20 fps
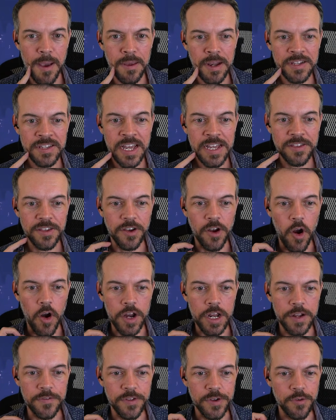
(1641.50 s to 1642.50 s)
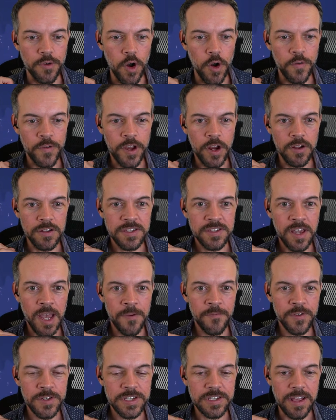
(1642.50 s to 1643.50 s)
take the Guardian of the Grove here. It's
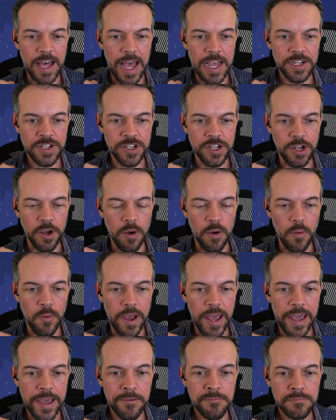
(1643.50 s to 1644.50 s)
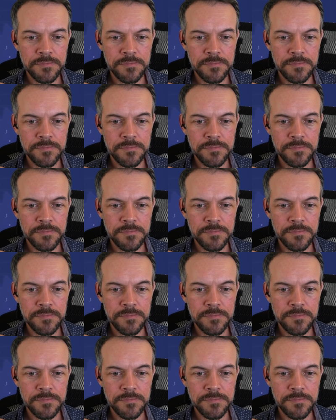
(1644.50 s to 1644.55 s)
time for Slash to go away.